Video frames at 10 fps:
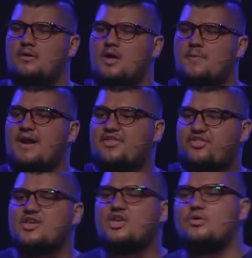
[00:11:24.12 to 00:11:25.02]
But I
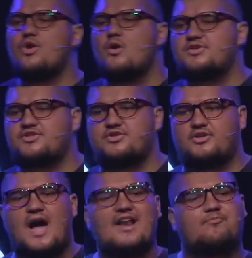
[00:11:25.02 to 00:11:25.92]
think you'll notice there's a
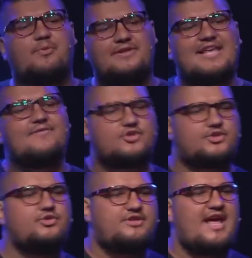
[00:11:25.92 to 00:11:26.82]
lot of believers
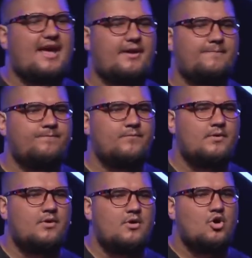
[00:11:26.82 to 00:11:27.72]
today
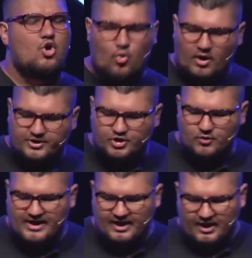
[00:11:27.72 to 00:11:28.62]
who are
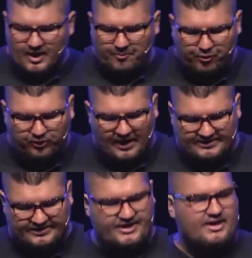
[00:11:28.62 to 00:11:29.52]
doing
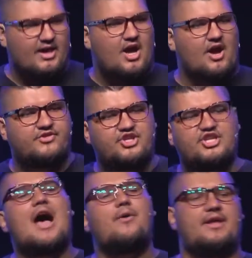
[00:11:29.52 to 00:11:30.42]
plenty of
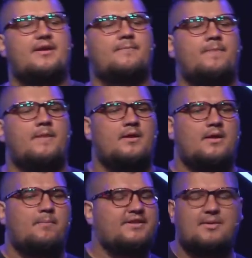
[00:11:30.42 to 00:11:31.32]
shouting
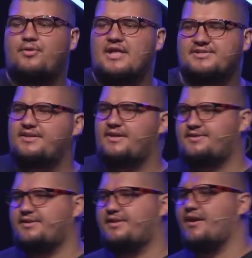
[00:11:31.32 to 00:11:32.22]
but the blessing
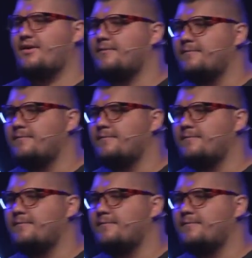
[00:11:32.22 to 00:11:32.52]
isn't there.